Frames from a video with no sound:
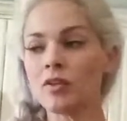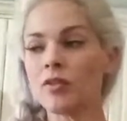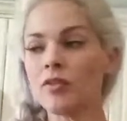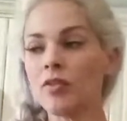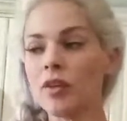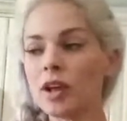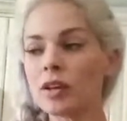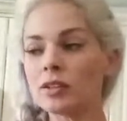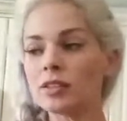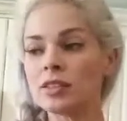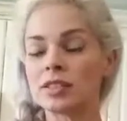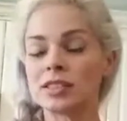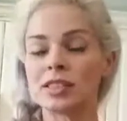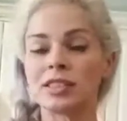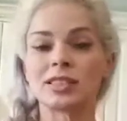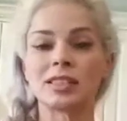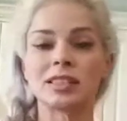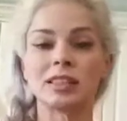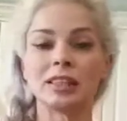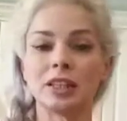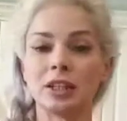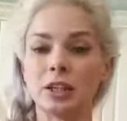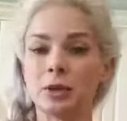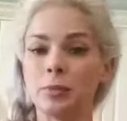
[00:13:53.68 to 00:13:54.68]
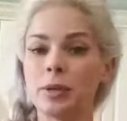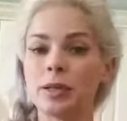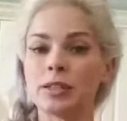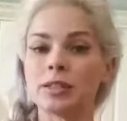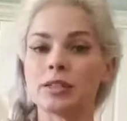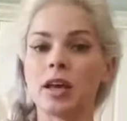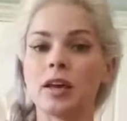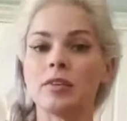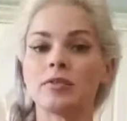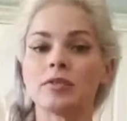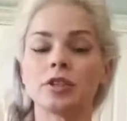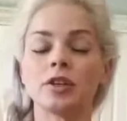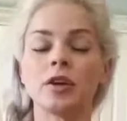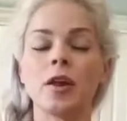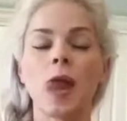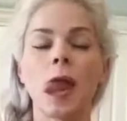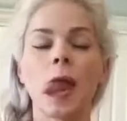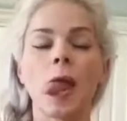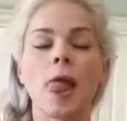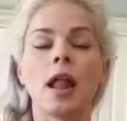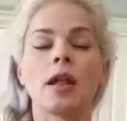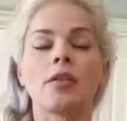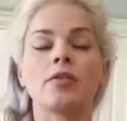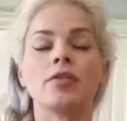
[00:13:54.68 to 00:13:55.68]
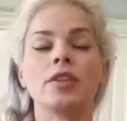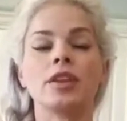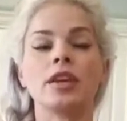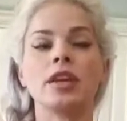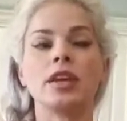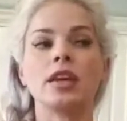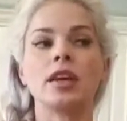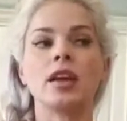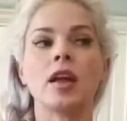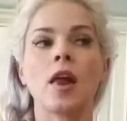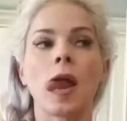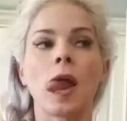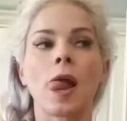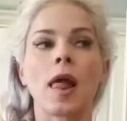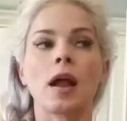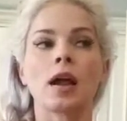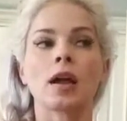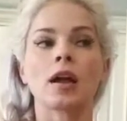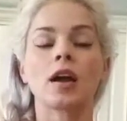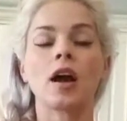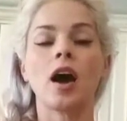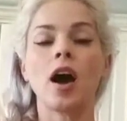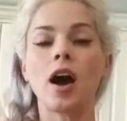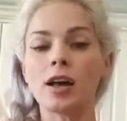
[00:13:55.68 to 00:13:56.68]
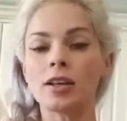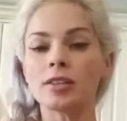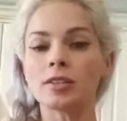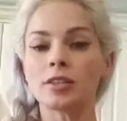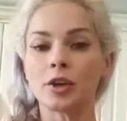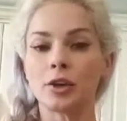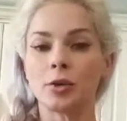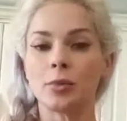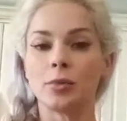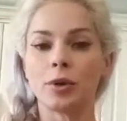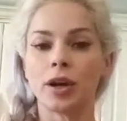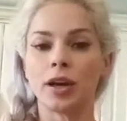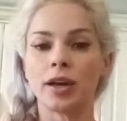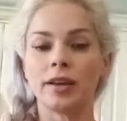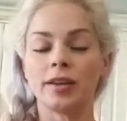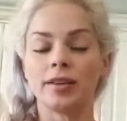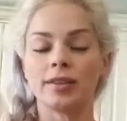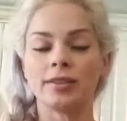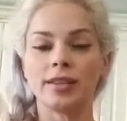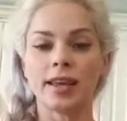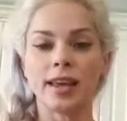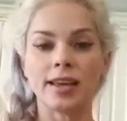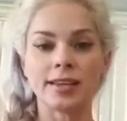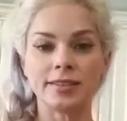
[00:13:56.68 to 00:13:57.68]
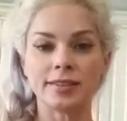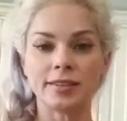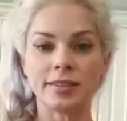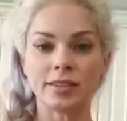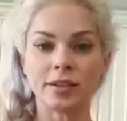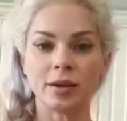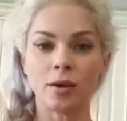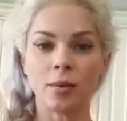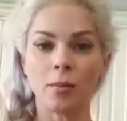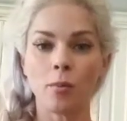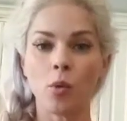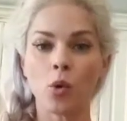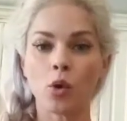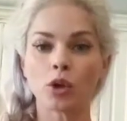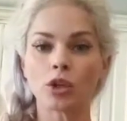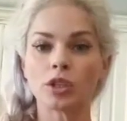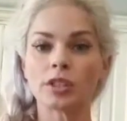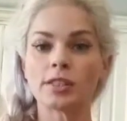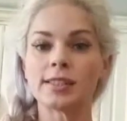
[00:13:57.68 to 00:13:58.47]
Felt just a little bit softer. The Costco bread tasted more